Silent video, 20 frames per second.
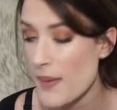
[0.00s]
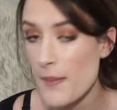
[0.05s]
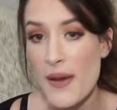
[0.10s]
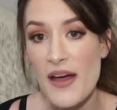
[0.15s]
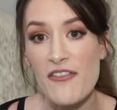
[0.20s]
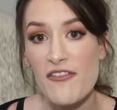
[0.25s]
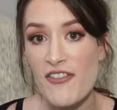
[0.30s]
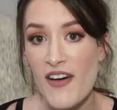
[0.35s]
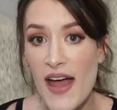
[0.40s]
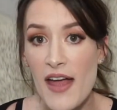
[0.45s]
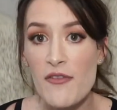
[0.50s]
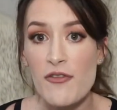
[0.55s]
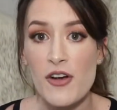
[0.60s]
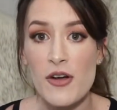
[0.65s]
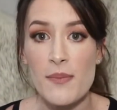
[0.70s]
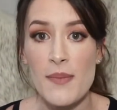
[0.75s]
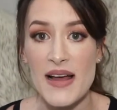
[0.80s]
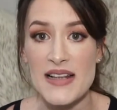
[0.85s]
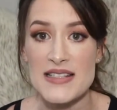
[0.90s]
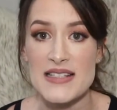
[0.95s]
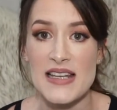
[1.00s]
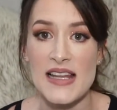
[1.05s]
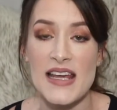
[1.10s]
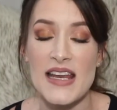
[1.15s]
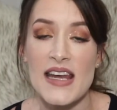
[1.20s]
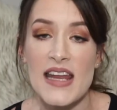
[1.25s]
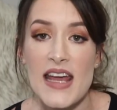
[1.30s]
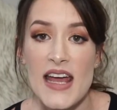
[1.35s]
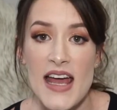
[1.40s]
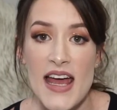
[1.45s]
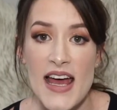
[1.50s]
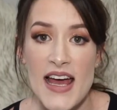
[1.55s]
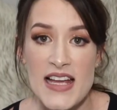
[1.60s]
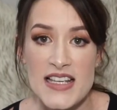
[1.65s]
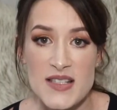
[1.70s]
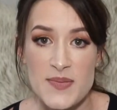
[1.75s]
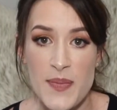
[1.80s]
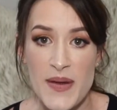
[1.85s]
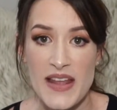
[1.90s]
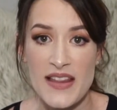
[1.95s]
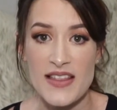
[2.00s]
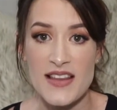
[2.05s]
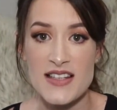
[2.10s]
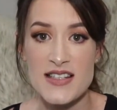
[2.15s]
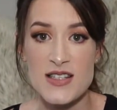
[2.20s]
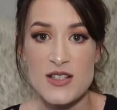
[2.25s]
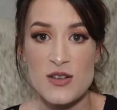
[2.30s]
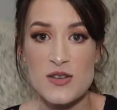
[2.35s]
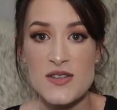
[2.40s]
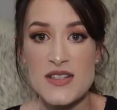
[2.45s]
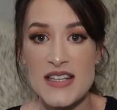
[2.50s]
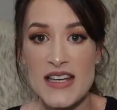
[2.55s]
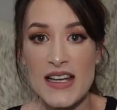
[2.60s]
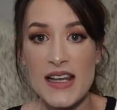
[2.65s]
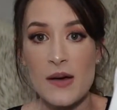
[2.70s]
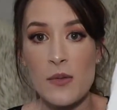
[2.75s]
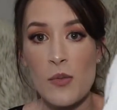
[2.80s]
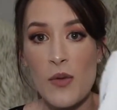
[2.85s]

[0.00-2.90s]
my favorite muslin has been this New Zealand